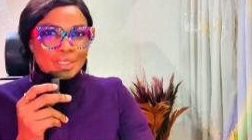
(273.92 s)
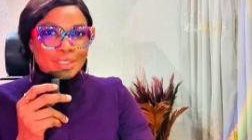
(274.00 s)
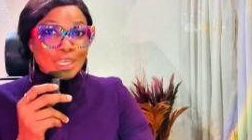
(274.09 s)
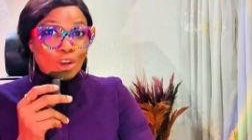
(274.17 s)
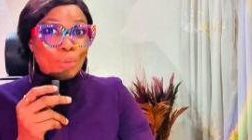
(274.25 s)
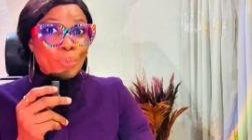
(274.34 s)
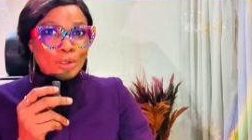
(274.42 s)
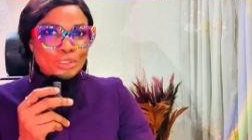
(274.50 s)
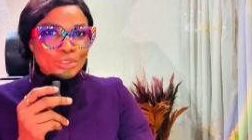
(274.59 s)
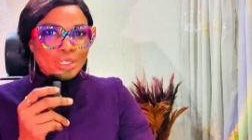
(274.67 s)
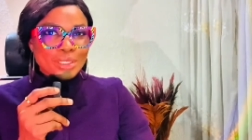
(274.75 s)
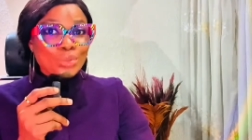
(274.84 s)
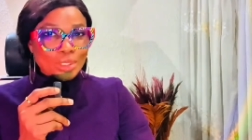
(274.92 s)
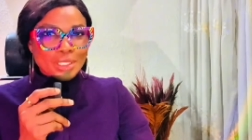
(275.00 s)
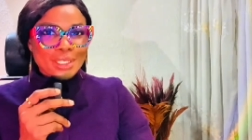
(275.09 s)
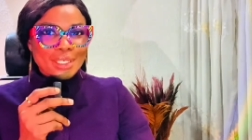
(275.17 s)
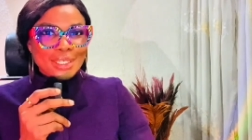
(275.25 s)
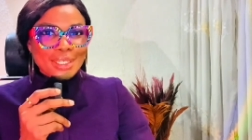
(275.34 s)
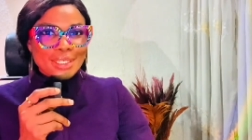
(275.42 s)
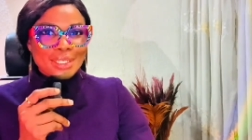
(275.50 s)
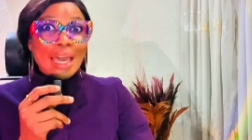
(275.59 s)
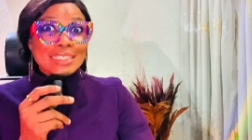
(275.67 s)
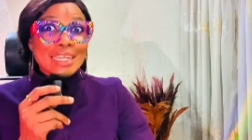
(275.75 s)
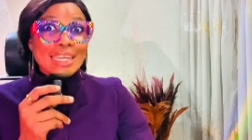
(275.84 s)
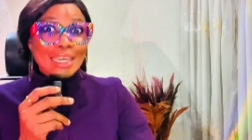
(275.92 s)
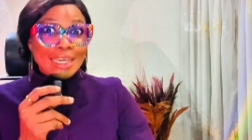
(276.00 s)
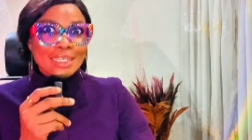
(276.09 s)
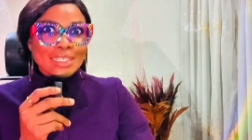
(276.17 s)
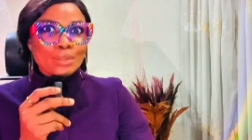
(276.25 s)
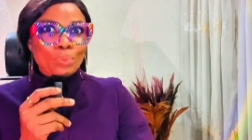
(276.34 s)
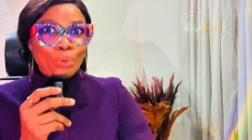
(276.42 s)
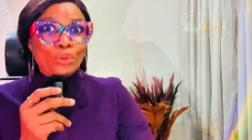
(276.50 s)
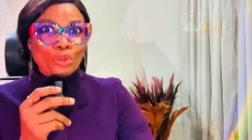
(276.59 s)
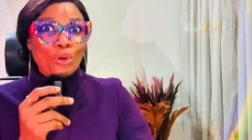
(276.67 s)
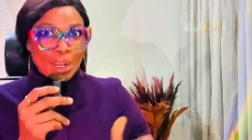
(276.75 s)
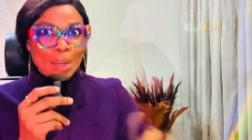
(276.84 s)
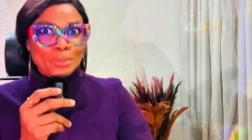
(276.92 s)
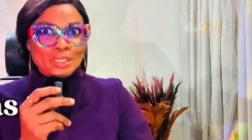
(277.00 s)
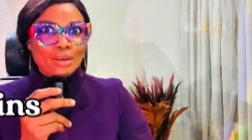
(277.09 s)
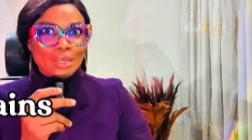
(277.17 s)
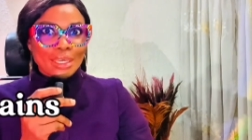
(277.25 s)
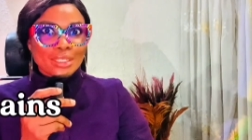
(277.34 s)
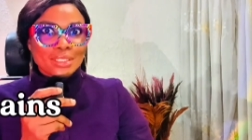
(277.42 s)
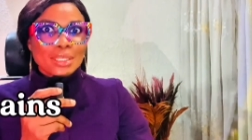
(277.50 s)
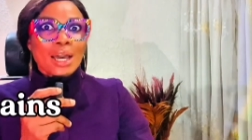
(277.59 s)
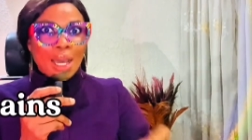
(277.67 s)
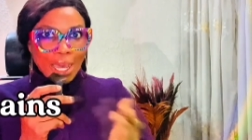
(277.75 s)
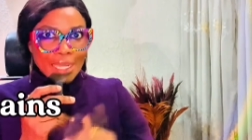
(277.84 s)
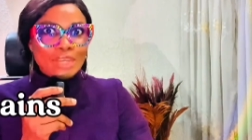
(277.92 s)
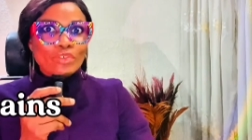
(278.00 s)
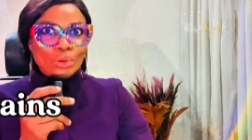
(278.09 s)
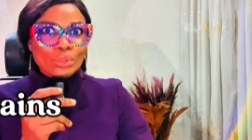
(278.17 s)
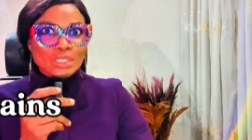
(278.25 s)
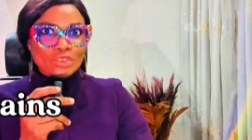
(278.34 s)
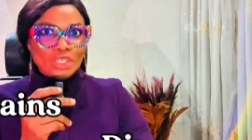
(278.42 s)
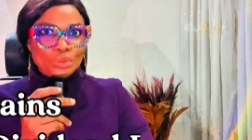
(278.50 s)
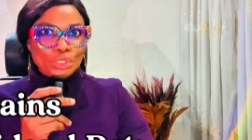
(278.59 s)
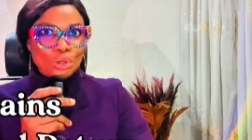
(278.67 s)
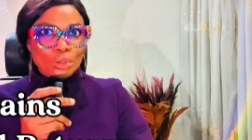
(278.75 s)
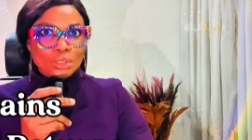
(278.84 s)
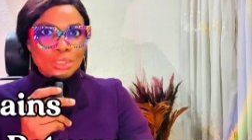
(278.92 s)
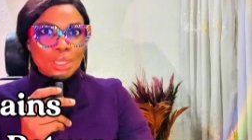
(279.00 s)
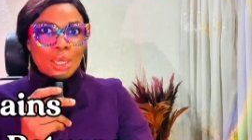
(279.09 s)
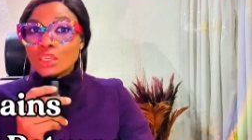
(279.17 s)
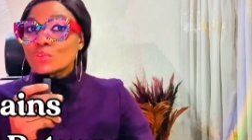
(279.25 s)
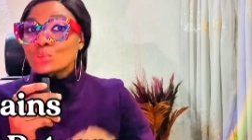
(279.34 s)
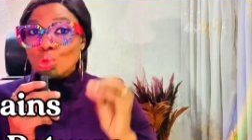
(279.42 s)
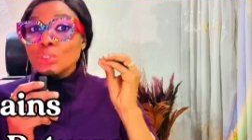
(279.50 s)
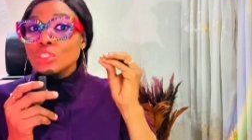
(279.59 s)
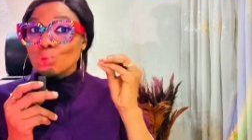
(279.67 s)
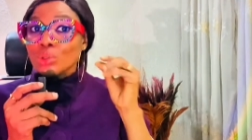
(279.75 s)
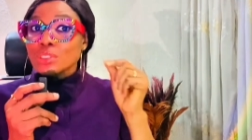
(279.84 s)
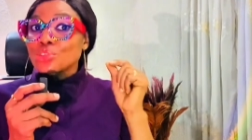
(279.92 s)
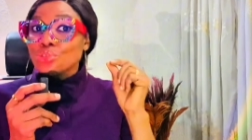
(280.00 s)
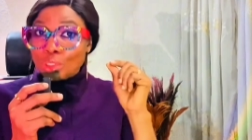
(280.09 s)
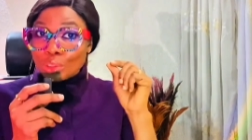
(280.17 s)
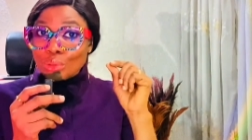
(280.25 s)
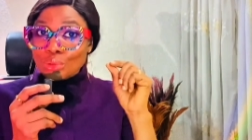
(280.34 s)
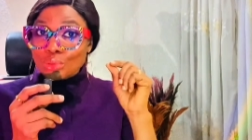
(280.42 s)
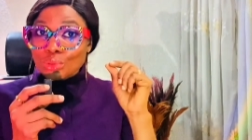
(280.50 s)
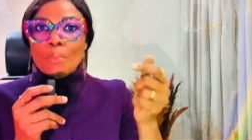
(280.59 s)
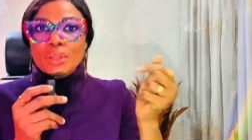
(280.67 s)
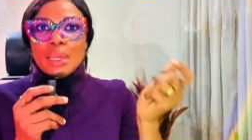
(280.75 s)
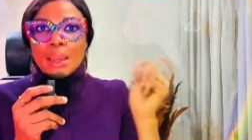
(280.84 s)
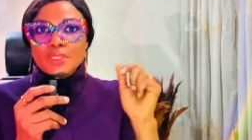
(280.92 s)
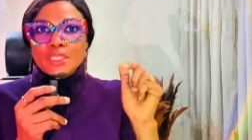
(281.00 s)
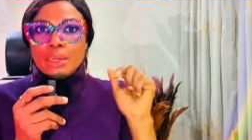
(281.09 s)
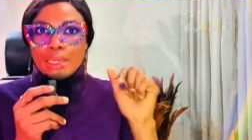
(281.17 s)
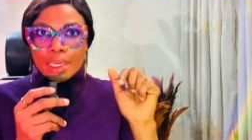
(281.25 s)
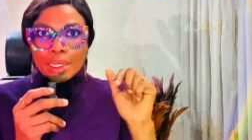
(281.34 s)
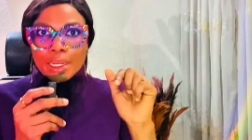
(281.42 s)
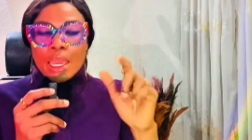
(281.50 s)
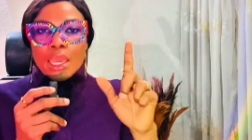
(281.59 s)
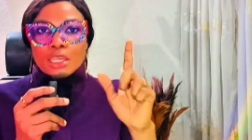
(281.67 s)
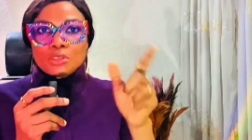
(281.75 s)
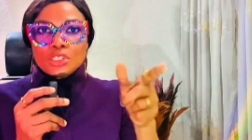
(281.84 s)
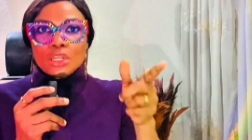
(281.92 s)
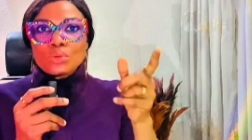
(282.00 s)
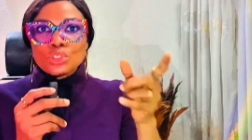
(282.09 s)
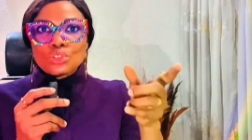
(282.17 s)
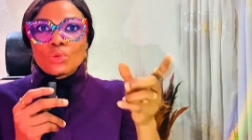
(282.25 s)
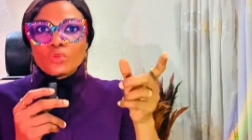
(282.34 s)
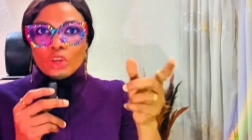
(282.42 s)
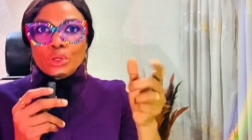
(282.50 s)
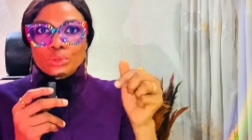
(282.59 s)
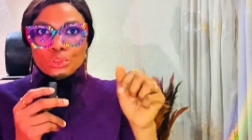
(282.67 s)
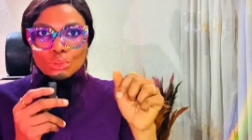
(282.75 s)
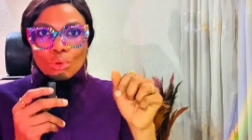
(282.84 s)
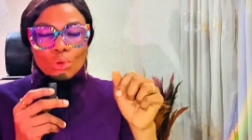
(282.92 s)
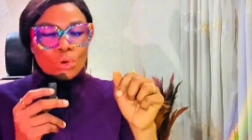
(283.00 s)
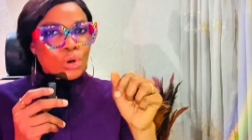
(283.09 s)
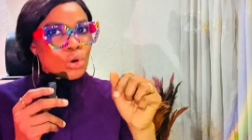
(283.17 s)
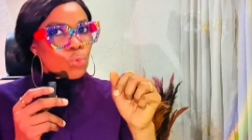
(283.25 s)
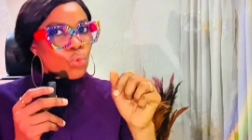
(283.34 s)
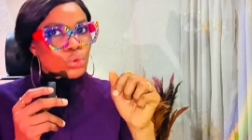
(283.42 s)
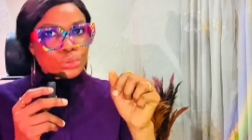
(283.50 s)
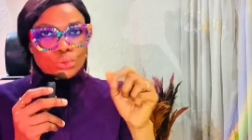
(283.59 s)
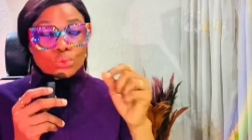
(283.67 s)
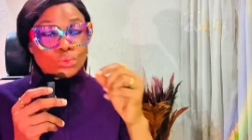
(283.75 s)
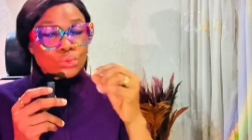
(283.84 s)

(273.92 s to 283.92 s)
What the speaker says: The compound interest was kicking in. I started earning both on capital gains and even on dividend returns, even though it was in trickles. But the capital gain, especially with some very good stock, was